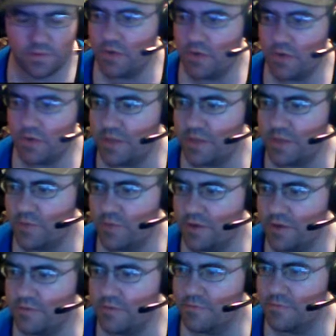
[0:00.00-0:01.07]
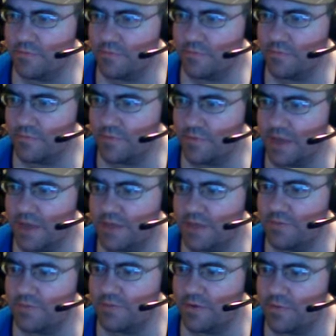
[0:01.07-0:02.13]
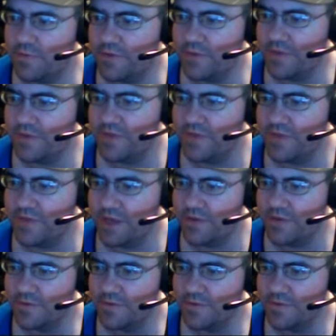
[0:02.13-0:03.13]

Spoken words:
No, not the book. That's for a previous video.